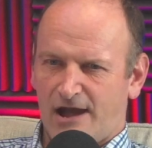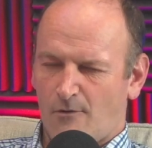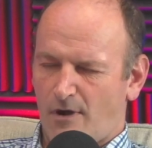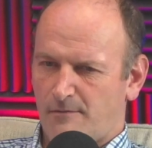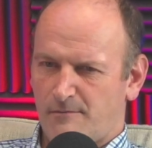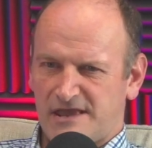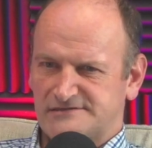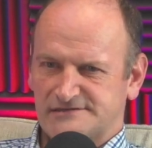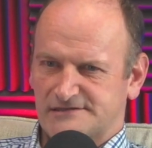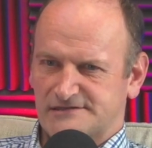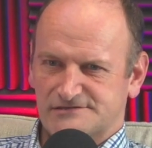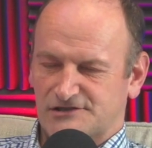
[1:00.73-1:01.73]
how
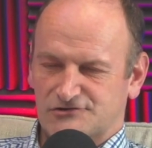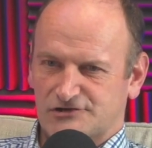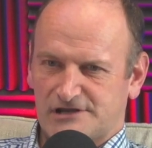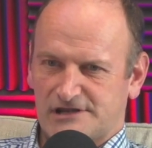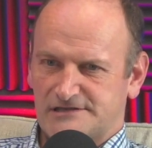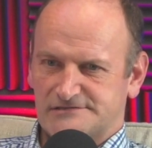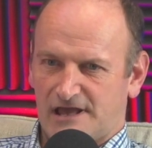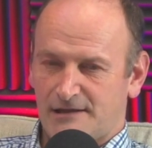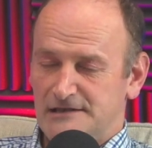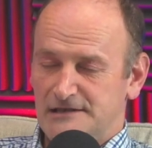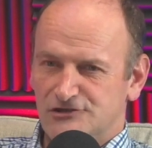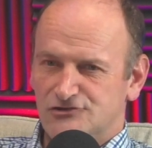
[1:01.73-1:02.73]
amazing this country is.
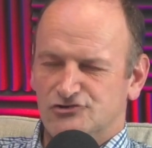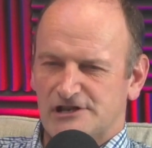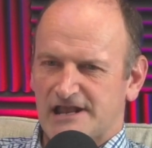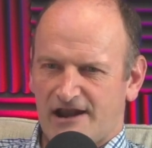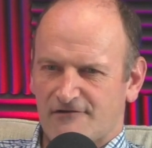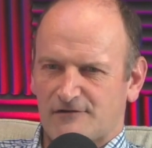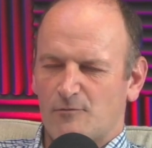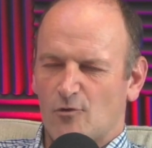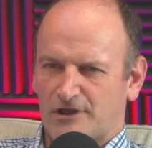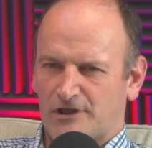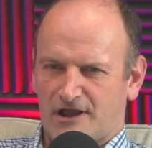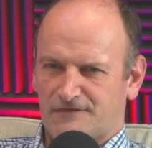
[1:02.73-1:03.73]
I literally every
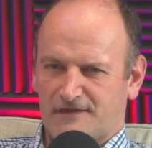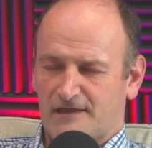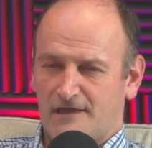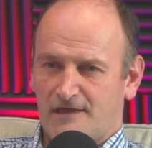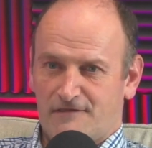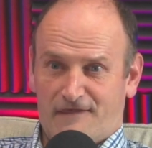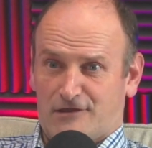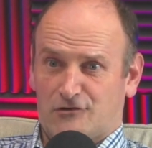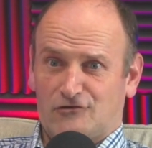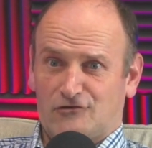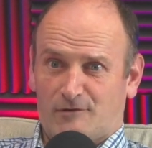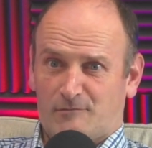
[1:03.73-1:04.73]
morning I think, thank
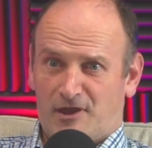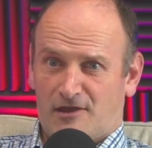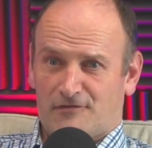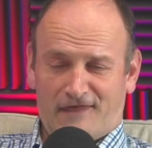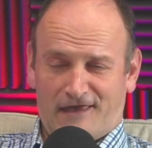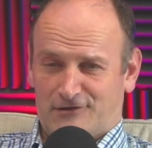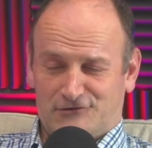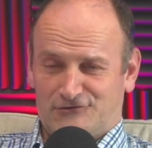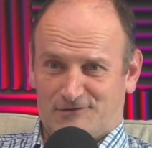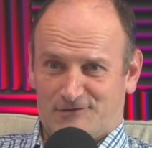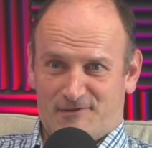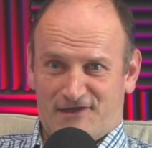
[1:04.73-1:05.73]
goodness I'm here. Thank
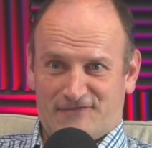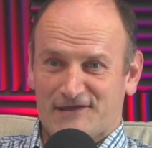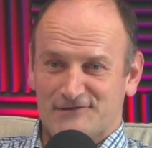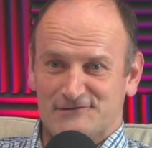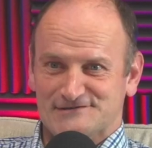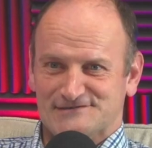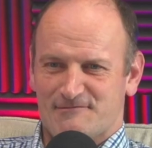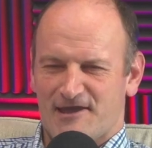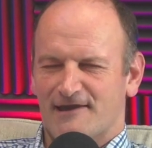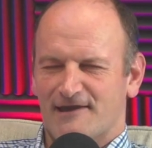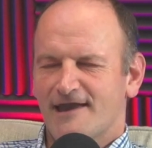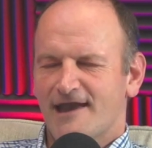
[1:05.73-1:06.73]
goodness I'm here. Thank goodness I'm
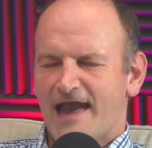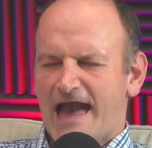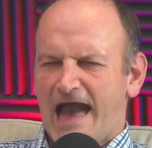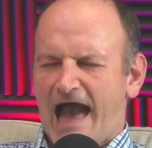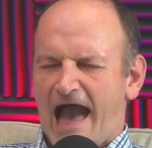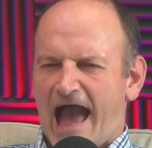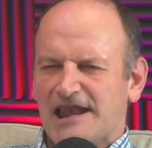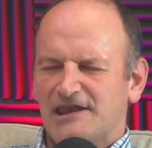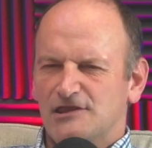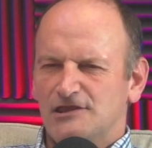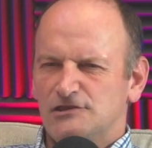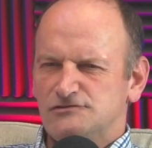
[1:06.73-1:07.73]
here. And
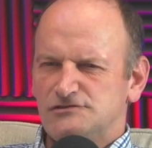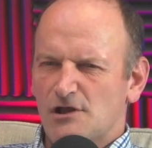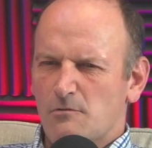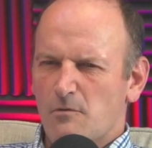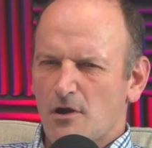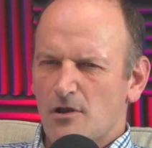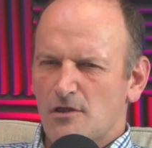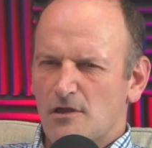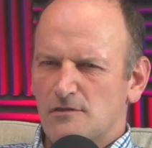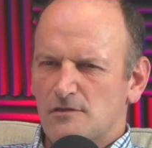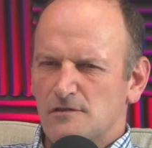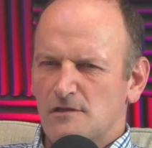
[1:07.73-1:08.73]
do you know what?
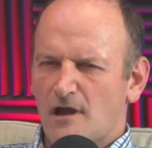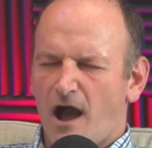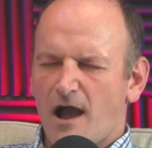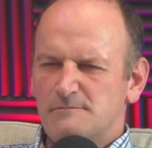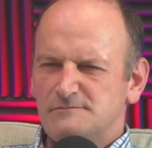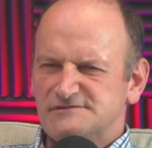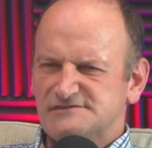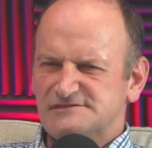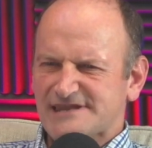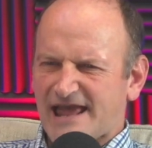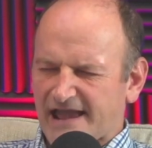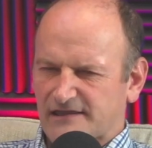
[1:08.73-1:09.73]
I'm
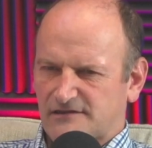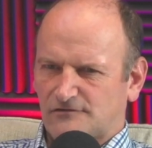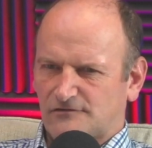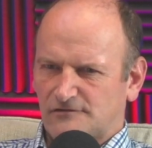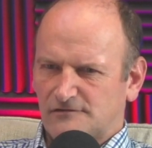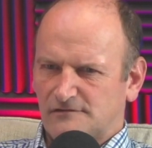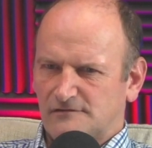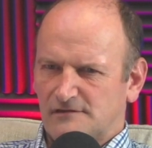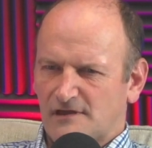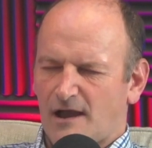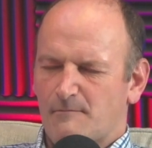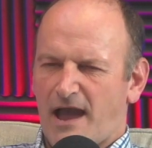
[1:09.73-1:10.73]
staggered.
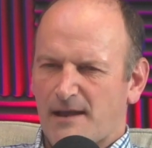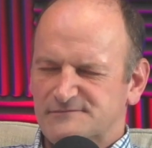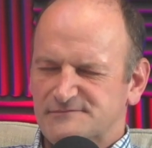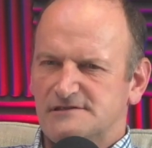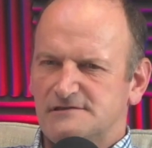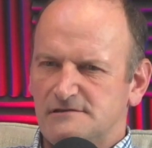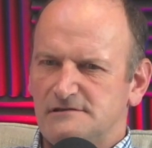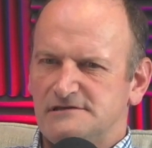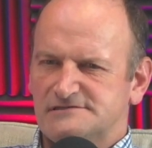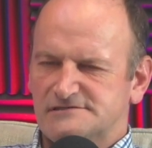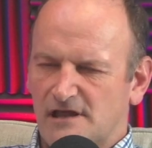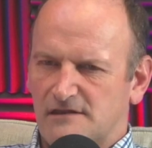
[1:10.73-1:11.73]
I'm
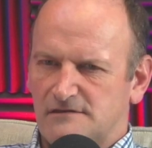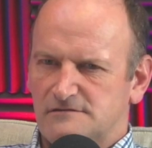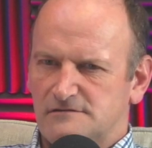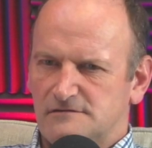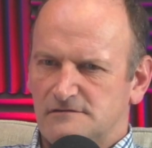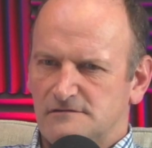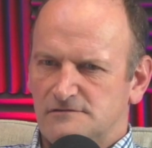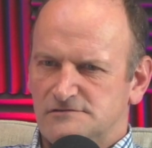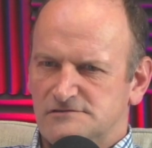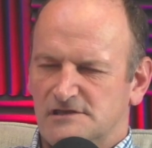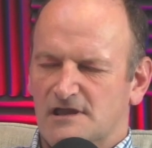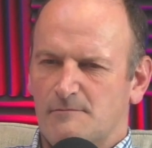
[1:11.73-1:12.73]
absolutely stunned
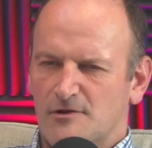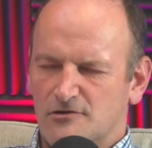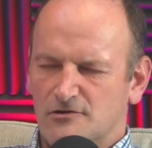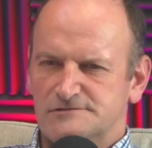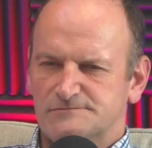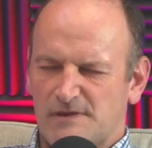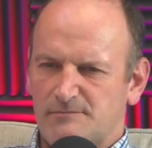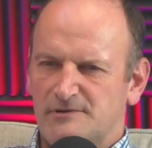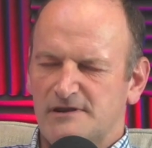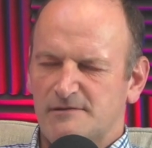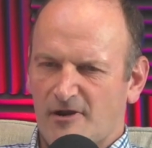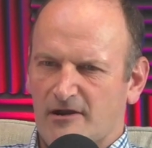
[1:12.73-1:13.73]
to come across
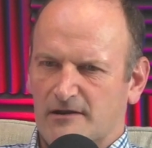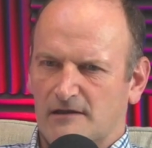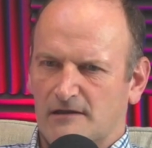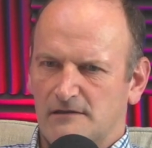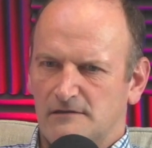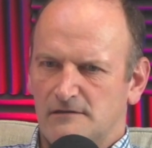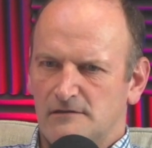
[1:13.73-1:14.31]
people in America